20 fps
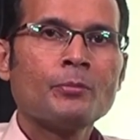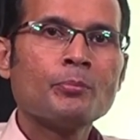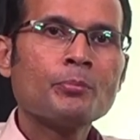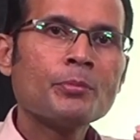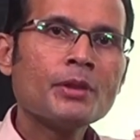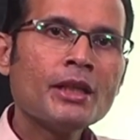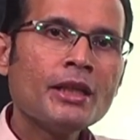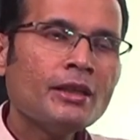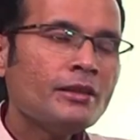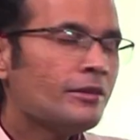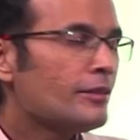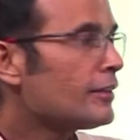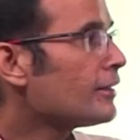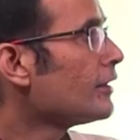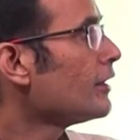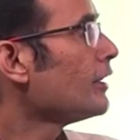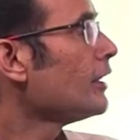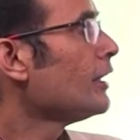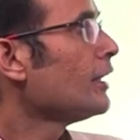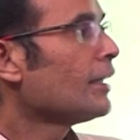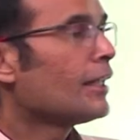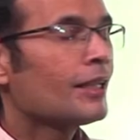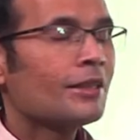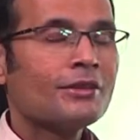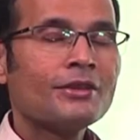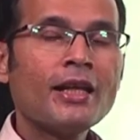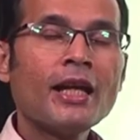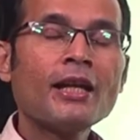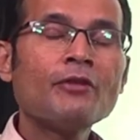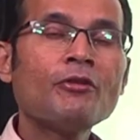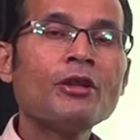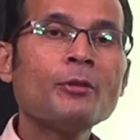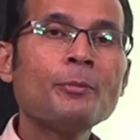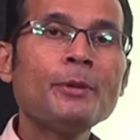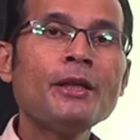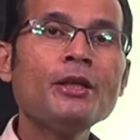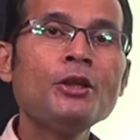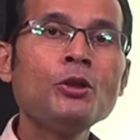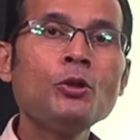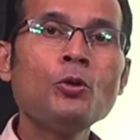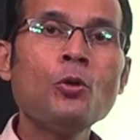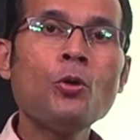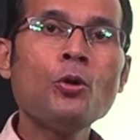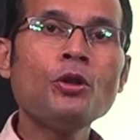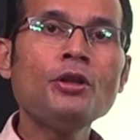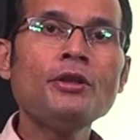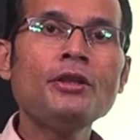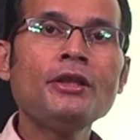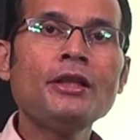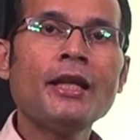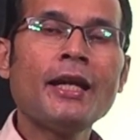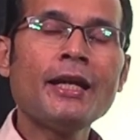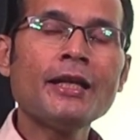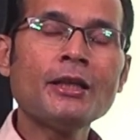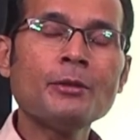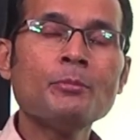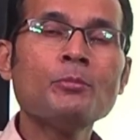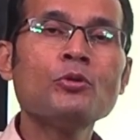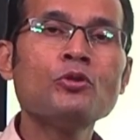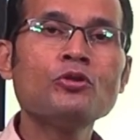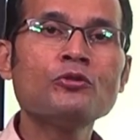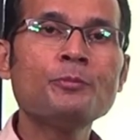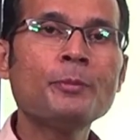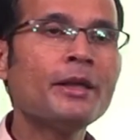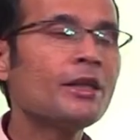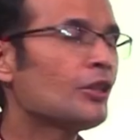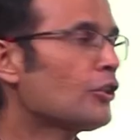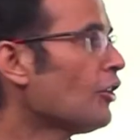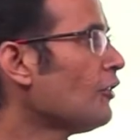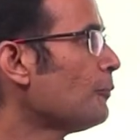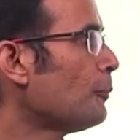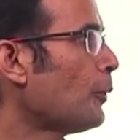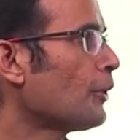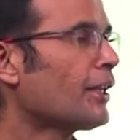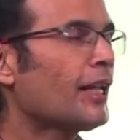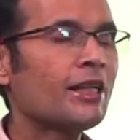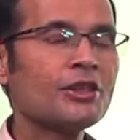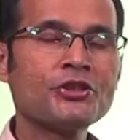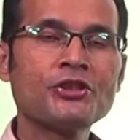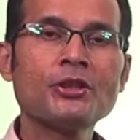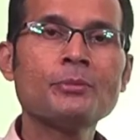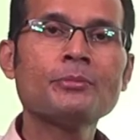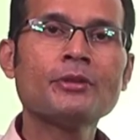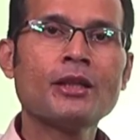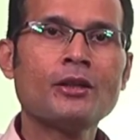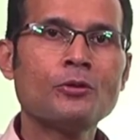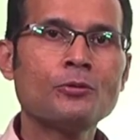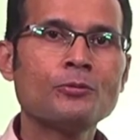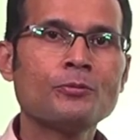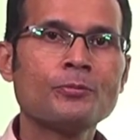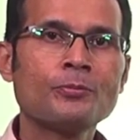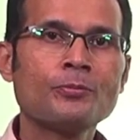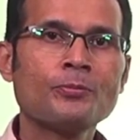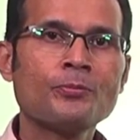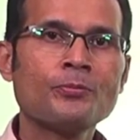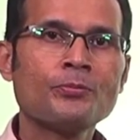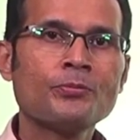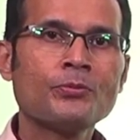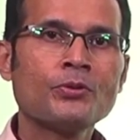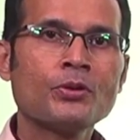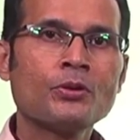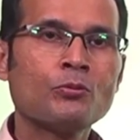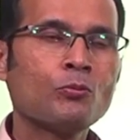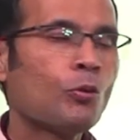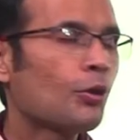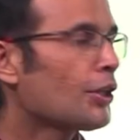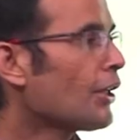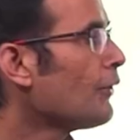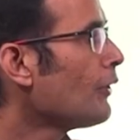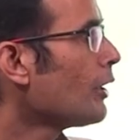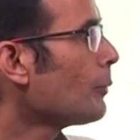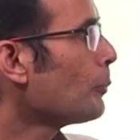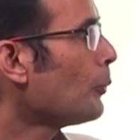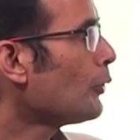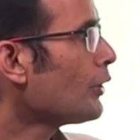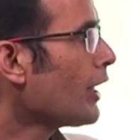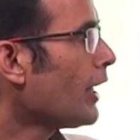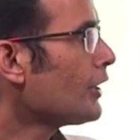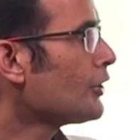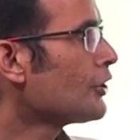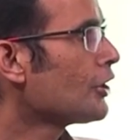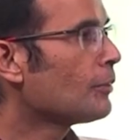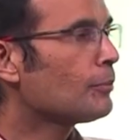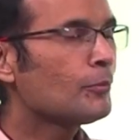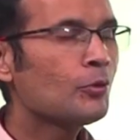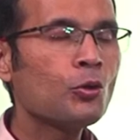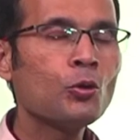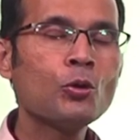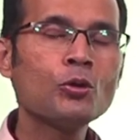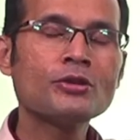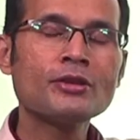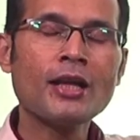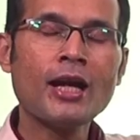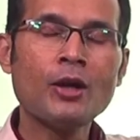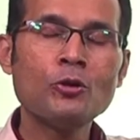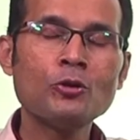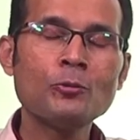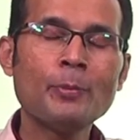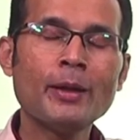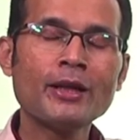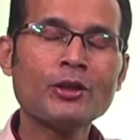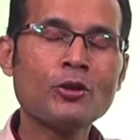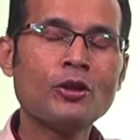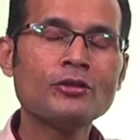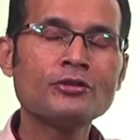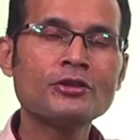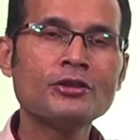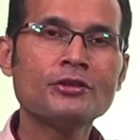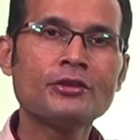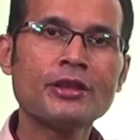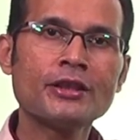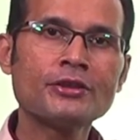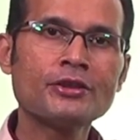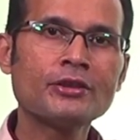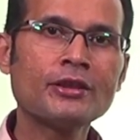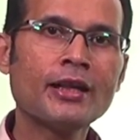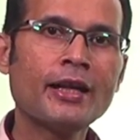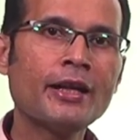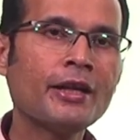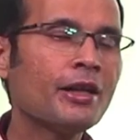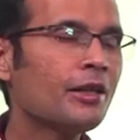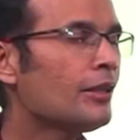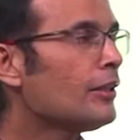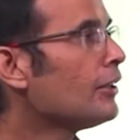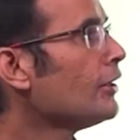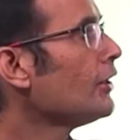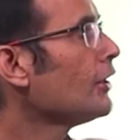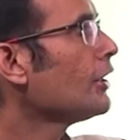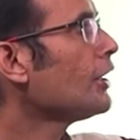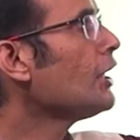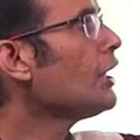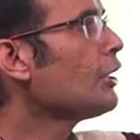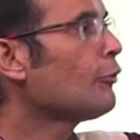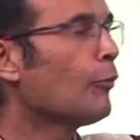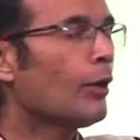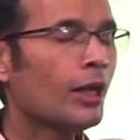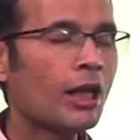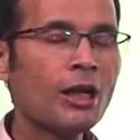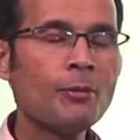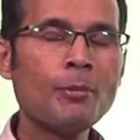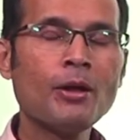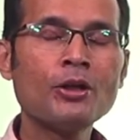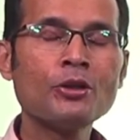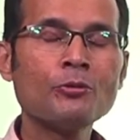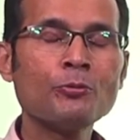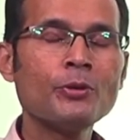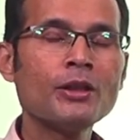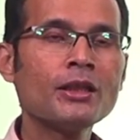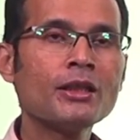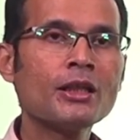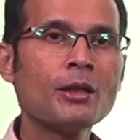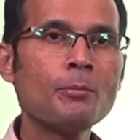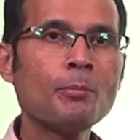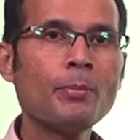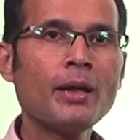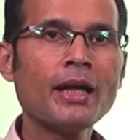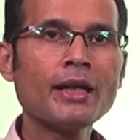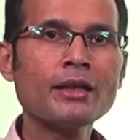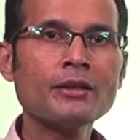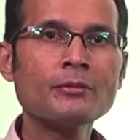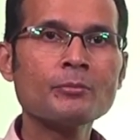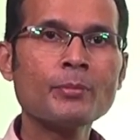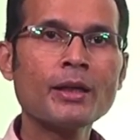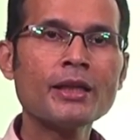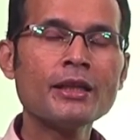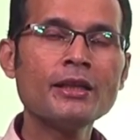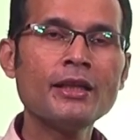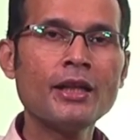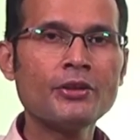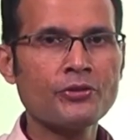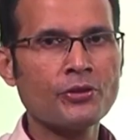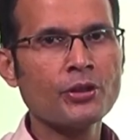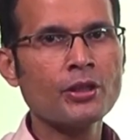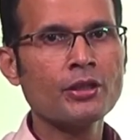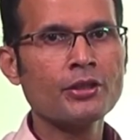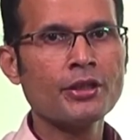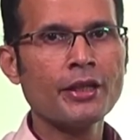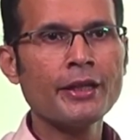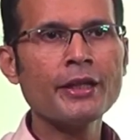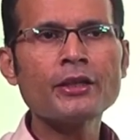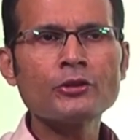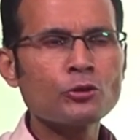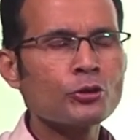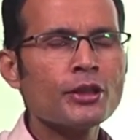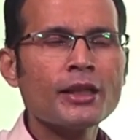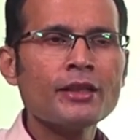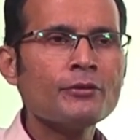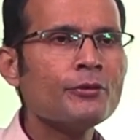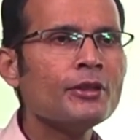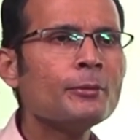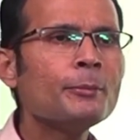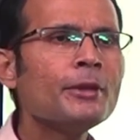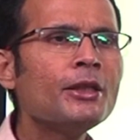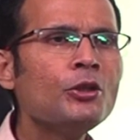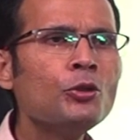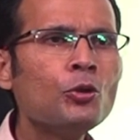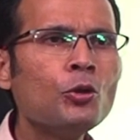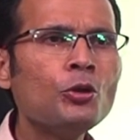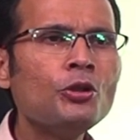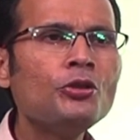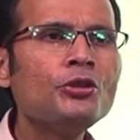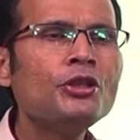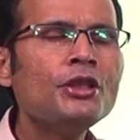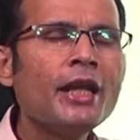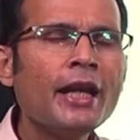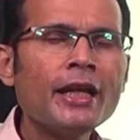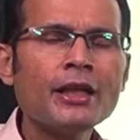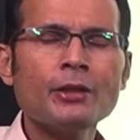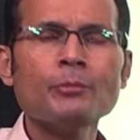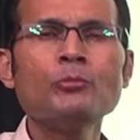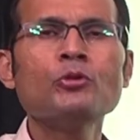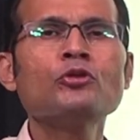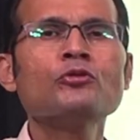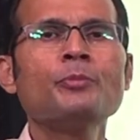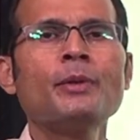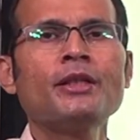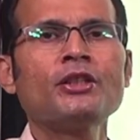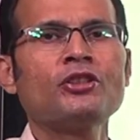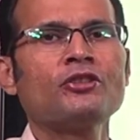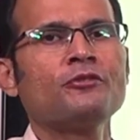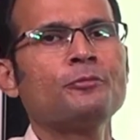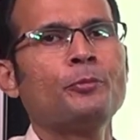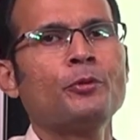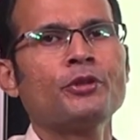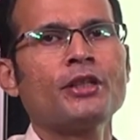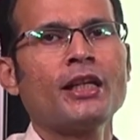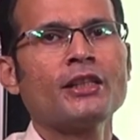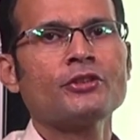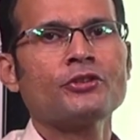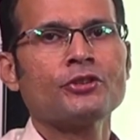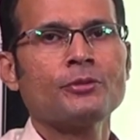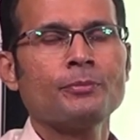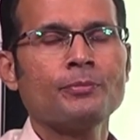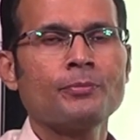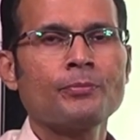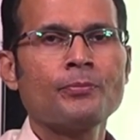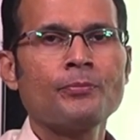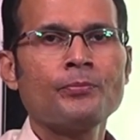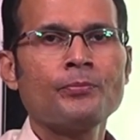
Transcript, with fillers: Means there will be no net movement of potassium now. Whatever potassium goes out by concentration gradient, equal amount will come back by electrical gradient. So, there will be no net movement of potassium.